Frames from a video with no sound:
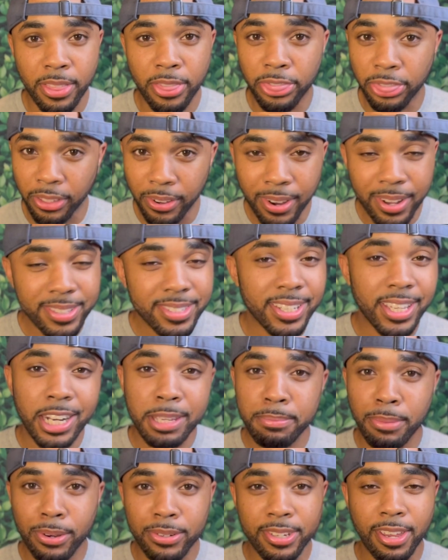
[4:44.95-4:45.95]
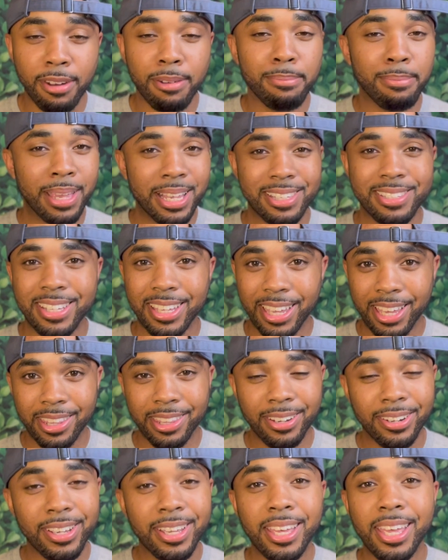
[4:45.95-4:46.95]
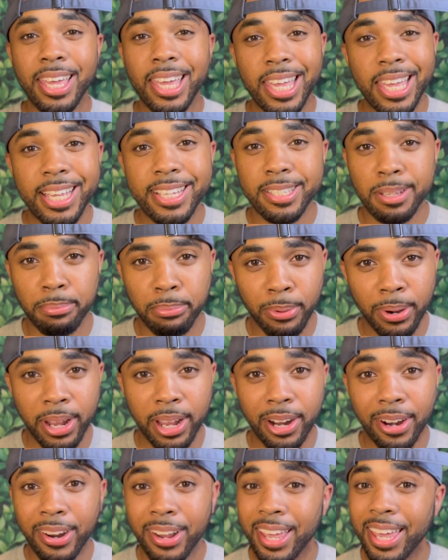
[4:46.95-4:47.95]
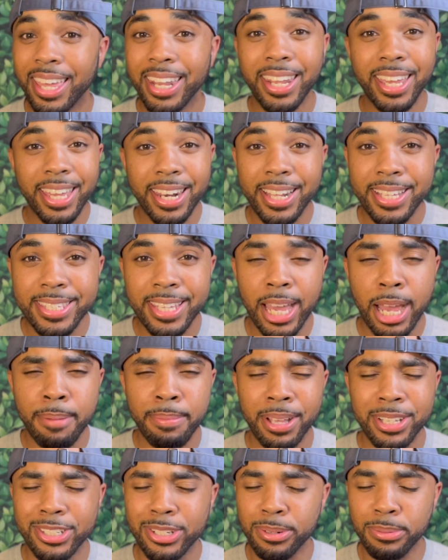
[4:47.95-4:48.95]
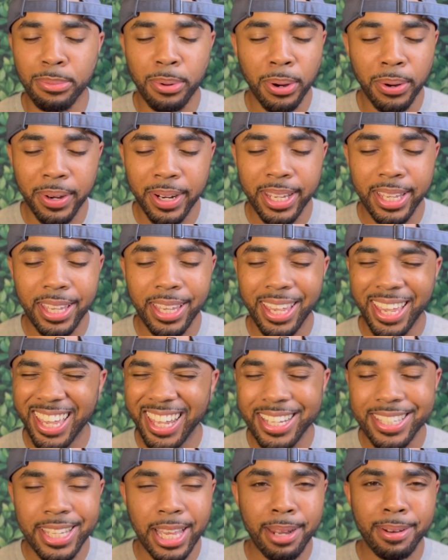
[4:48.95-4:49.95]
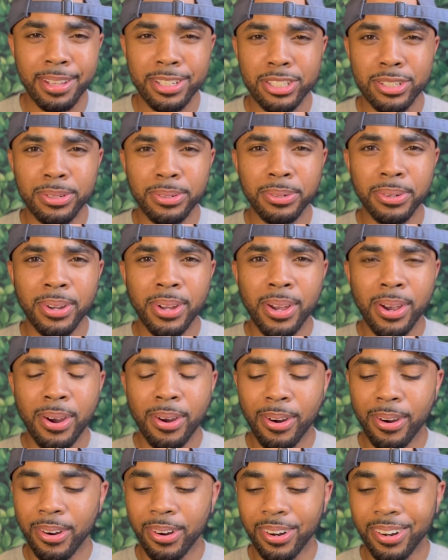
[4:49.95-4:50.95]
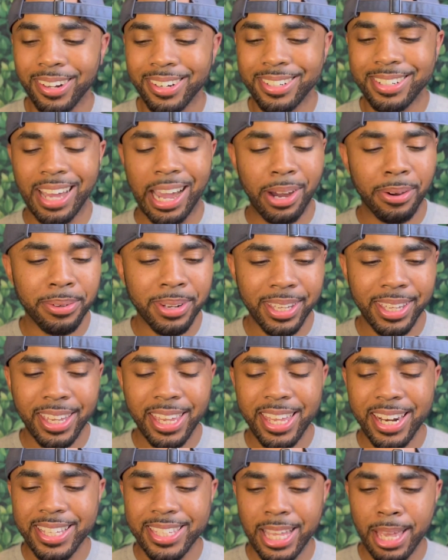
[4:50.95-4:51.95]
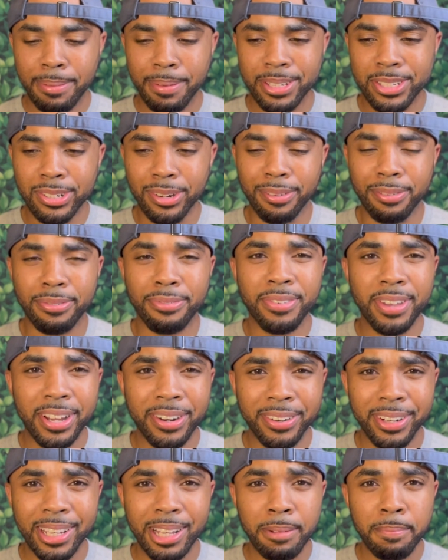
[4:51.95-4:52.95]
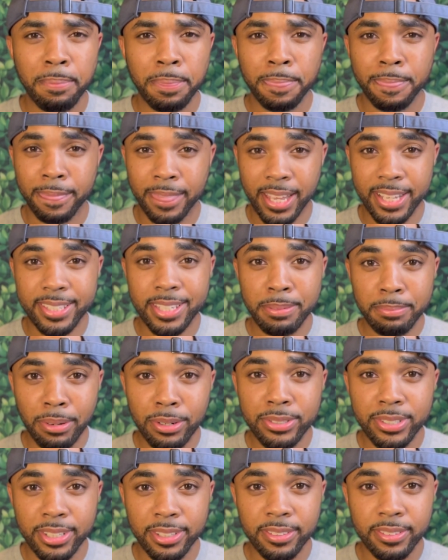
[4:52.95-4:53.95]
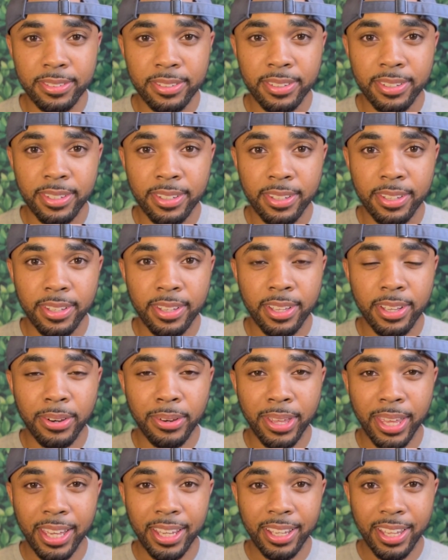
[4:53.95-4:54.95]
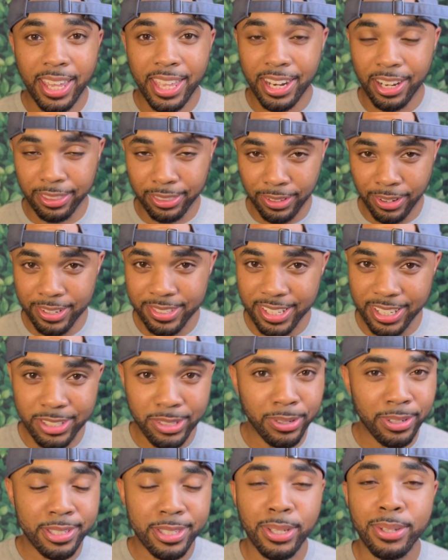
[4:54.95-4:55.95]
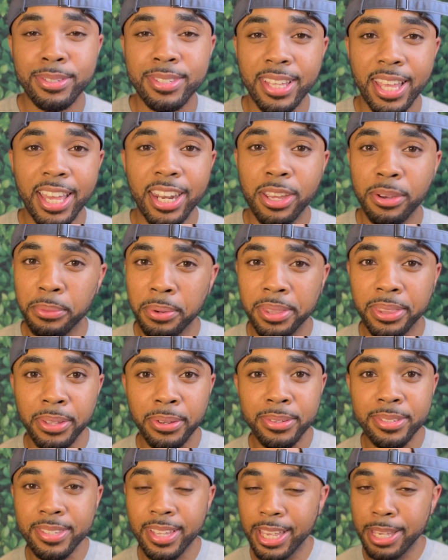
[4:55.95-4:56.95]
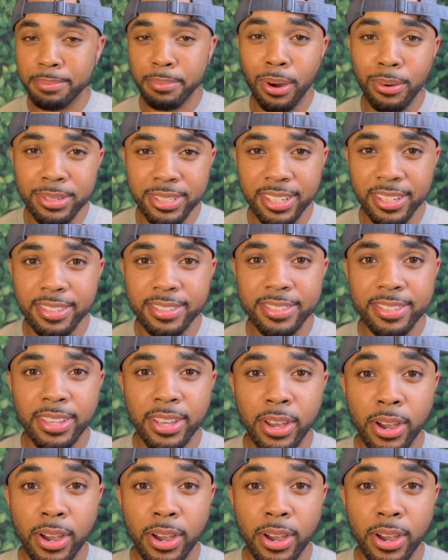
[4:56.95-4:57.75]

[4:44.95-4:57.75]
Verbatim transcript: Thought and emotion mixed together is a prayer. And anytime that you're worrying, anytime that you are doubting, anytime that you're fearing, that's emotion. Okay, and the thoughts that you're associating with those emotions